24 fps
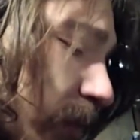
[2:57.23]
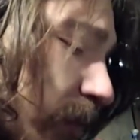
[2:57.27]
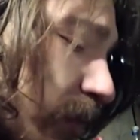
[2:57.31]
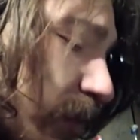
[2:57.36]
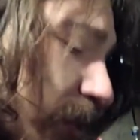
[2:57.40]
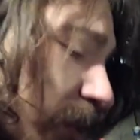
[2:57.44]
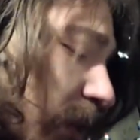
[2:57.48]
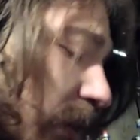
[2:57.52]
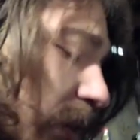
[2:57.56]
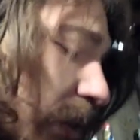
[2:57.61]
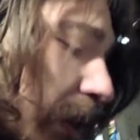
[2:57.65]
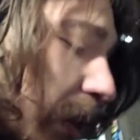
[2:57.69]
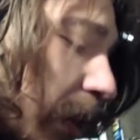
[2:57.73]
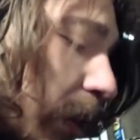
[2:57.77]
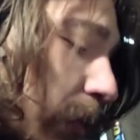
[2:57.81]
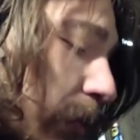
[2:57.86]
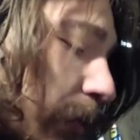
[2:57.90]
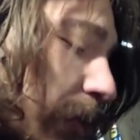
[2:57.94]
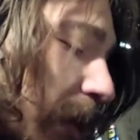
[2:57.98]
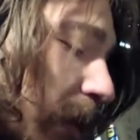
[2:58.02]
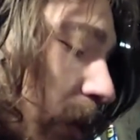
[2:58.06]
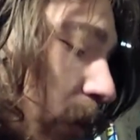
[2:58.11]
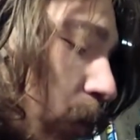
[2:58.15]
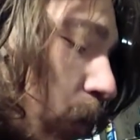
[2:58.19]
siliconed
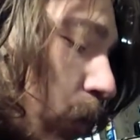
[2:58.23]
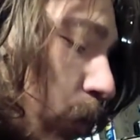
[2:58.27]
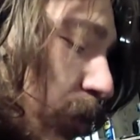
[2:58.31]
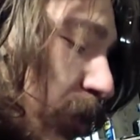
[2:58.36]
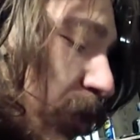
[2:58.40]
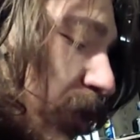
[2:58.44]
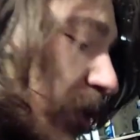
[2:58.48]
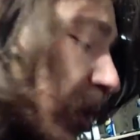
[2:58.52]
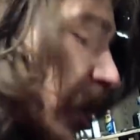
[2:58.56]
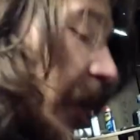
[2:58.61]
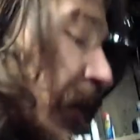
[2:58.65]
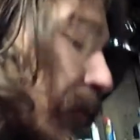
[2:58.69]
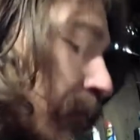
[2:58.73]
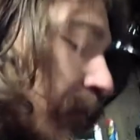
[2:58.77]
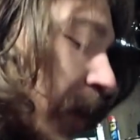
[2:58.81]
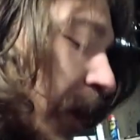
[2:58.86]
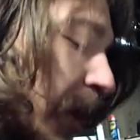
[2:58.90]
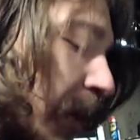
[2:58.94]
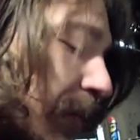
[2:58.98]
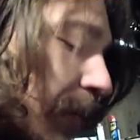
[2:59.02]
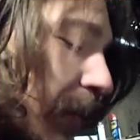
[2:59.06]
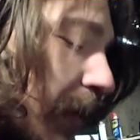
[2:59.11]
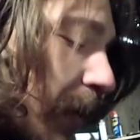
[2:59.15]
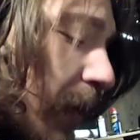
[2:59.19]
that whole seam
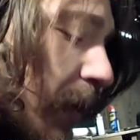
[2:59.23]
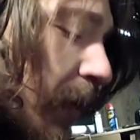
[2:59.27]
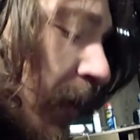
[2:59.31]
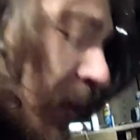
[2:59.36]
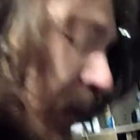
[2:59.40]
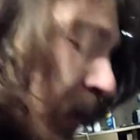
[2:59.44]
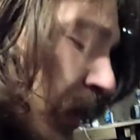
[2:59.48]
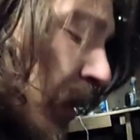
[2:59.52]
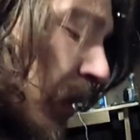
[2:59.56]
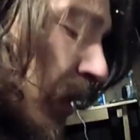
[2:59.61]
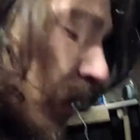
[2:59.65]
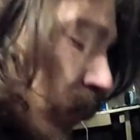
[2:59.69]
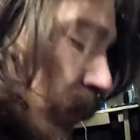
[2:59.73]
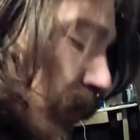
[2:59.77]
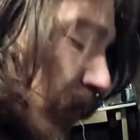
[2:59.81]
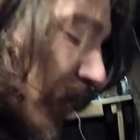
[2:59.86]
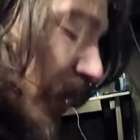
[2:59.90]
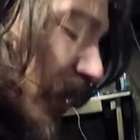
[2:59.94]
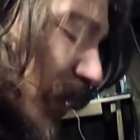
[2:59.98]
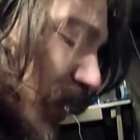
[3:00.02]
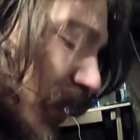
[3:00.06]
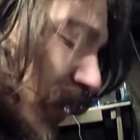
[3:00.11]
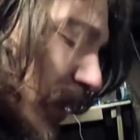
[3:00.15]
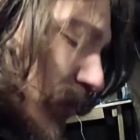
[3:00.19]
down there,
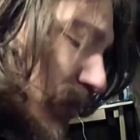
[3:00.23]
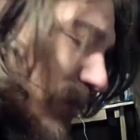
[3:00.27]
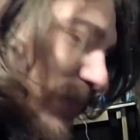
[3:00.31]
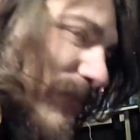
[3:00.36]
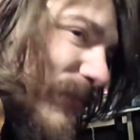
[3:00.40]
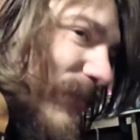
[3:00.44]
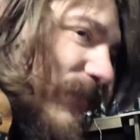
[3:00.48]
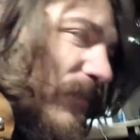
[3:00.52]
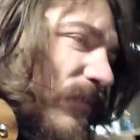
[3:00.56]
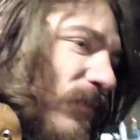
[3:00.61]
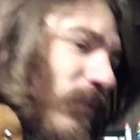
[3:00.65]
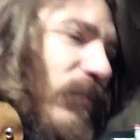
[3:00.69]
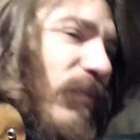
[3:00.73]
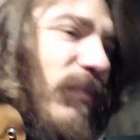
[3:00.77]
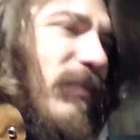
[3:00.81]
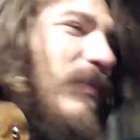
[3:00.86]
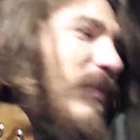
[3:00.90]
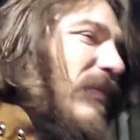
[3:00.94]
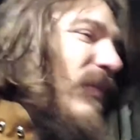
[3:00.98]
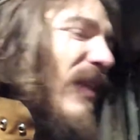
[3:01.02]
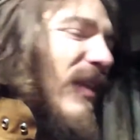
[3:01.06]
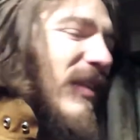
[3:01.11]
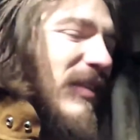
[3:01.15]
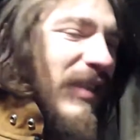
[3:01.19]
because
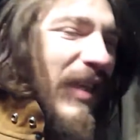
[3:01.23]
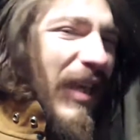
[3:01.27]
that's